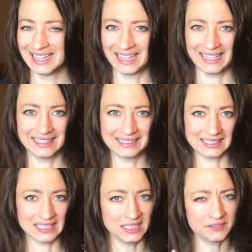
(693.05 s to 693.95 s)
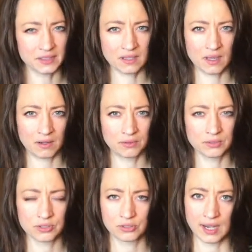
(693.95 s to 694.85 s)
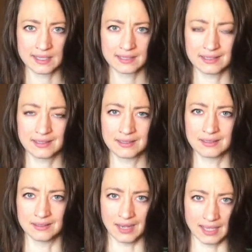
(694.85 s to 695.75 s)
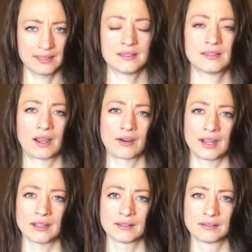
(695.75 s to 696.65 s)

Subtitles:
And even though stress is necessary,